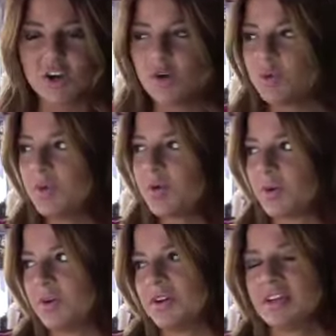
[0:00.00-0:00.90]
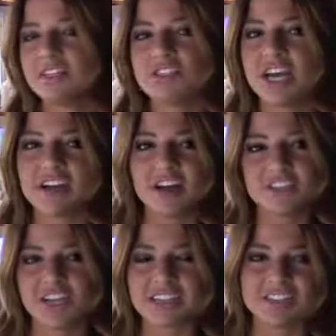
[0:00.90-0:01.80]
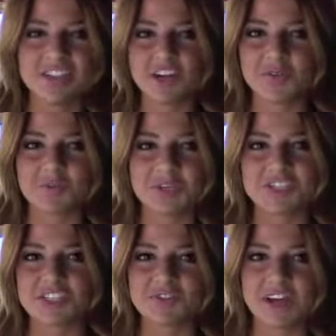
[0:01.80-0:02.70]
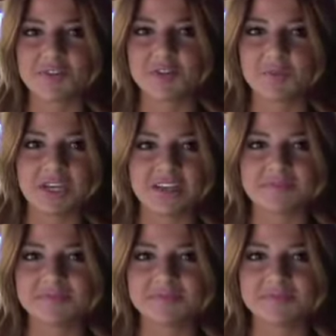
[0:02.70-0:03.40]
Whew! That contract alone would be just fine with me.